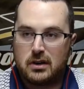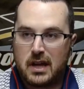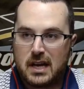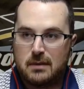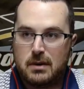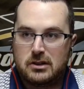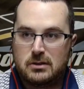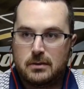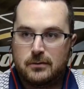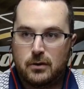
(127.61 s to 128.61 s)
Like I
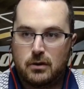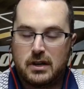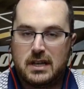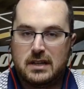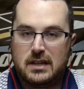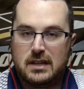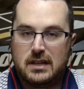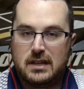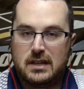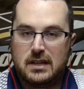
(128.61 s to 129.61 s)
mentioned before, he's a
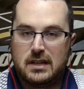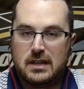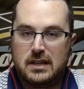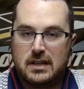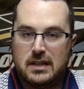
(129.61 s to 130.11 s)
guy who